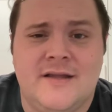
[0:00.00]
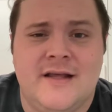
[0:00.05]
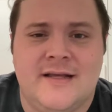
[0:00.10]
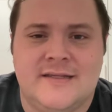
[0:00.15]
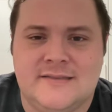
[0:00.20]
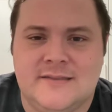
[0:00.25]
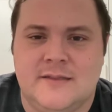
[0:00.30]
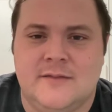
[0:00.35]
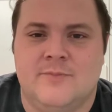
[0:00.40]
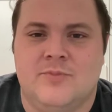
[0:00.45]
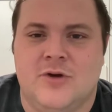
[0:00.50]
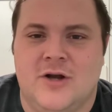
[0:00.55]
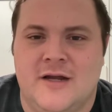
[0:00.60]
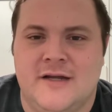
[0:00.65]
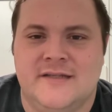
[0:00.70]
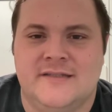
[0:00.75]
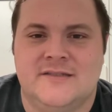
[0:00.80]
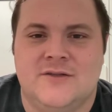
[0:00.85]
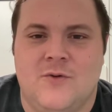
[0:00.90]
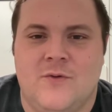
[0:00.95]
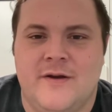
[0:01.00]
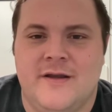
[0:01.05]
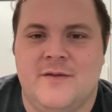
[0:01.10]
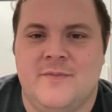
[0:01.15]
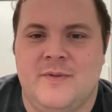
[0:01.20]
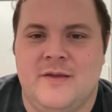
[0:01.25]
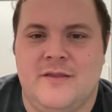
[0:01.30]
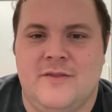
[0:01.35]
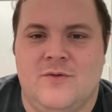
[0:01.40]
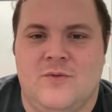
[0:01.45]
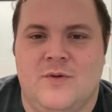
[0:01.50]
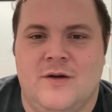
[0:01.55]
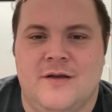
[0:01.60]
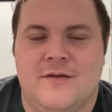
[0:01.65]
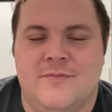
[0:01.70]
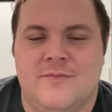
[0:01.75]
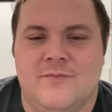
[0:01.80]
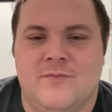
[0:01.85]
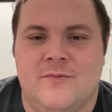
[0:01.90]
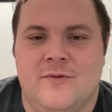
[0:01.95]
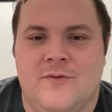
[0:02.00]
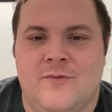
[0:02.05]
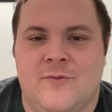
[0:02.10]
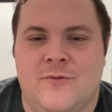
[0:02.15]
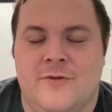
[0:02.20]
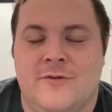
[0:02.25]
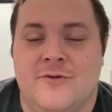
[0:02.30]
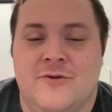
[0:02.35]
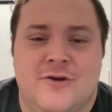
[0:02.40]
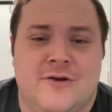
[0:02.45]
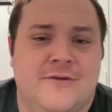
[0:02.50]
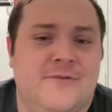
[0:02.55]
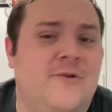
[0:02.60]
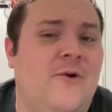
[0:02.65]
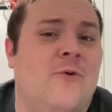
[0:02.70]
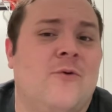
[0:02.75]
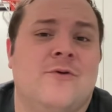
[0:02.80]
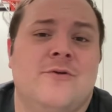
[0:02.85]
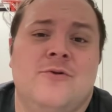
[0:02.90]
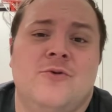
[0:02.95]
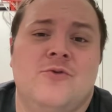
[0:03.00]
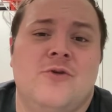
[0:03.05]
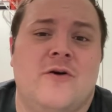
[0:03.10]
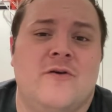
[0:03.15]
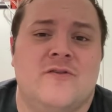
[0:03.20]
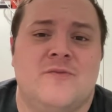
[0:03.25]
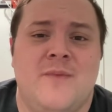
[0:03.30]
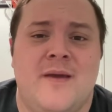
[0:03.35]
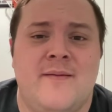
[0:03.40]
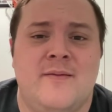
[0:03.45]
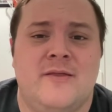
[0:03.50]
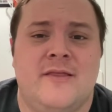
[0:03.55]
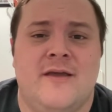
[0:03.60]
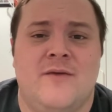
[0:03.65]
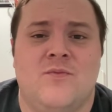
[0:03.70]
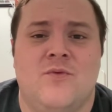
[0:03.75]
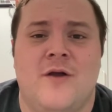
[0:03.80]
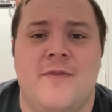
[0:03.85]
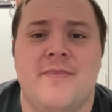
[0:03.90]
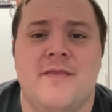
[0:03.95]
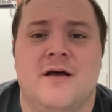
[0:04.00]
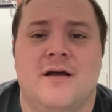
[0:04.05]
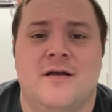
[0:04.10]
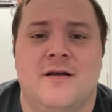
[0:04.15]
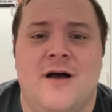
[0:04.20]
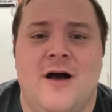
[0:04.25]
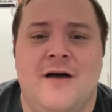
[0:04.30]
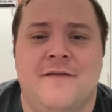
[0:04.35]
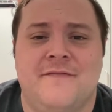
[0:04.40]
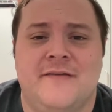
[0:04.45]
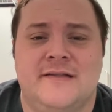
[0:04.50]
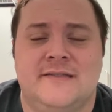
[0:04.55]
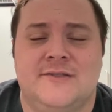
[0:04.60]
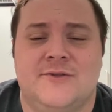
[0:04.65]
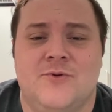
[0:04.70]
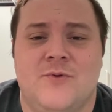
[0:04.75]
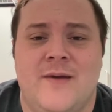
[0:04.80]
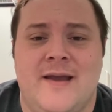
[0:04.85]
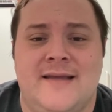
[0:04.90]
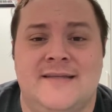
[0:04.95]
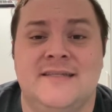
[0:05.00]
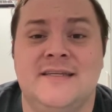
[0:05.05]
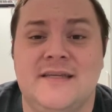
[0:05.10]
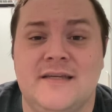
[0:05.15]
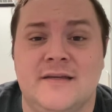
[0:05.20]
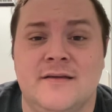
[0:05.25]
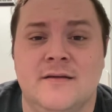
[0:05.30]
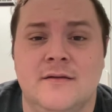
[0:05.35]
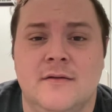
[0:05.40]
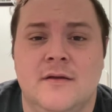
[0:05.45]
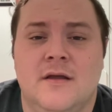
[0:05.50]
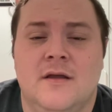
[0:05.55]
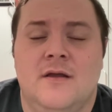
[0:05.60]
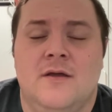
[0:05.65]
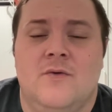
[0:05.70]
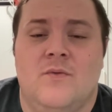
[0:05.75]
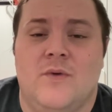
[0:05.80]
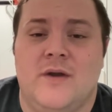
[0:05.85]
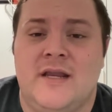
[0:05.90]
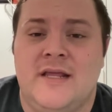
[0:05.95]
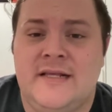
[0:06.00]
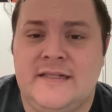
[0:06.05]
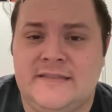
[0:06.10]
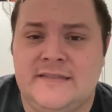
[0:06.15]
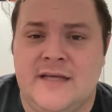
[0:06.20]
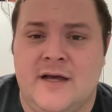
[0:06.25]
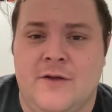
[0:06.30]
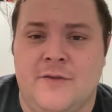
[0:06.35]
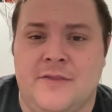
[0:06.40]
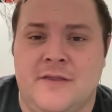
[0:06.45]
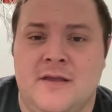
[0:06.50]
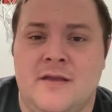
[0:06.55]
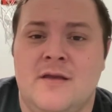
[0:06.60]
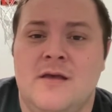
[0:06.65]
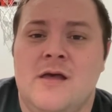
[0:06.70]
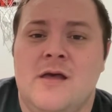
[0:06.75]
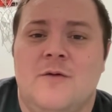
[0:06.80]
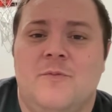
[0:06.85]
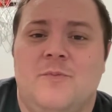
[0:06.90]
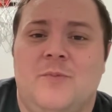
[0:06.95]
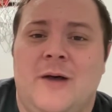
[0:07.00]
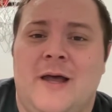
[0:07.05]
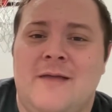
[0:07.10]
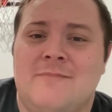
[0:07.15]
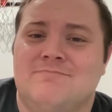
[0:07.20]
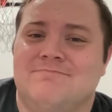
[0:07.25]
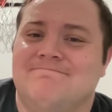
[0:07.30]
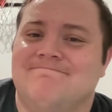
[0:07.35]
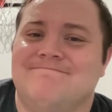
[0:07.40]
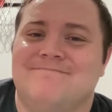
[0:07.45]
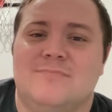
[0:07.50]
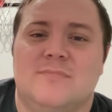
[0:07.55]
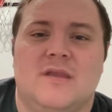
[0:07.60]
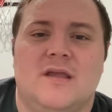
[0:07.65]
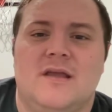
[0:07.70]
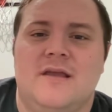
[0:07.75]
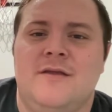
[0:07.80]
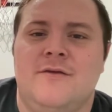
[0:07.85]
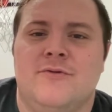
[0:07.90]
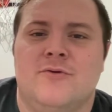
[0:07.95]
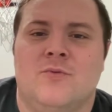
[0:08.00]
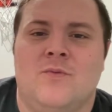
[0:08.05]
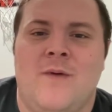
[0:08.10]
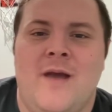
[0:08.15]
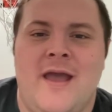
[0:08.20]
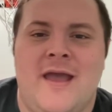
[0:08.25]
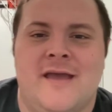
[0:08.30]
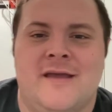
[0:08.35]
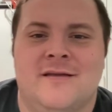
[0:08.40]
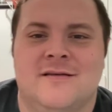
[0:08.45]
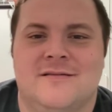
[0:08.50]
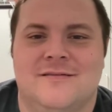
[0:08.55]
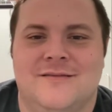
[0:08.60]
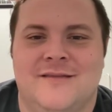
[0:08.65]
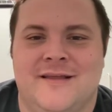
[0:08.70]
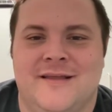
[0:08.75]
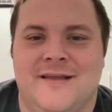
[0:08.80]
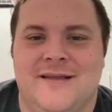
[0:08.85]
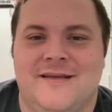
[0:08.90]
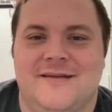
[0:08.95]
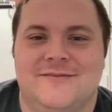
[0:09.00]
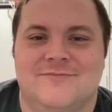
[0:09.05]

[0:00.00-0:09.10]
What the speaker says: yes, LeBron is going to be the one, or who knows, maybe they run the offense through AD when he's healthy. But either way, like,